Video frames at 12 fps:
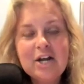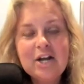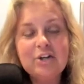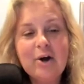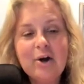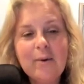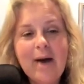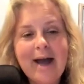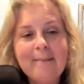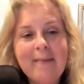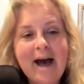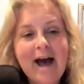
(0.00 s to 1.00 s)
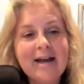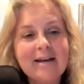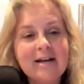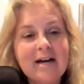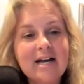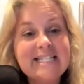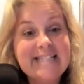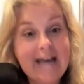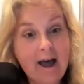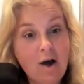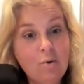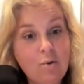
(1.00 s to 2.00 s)
you know, I'm on a
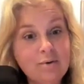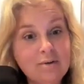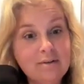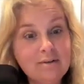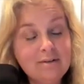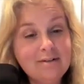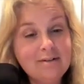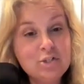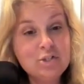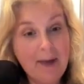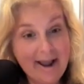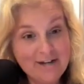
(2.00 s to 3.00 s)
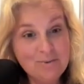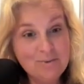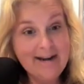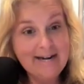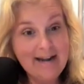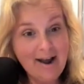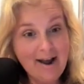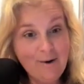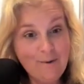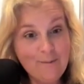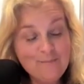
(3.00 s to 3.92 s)
down trend right now.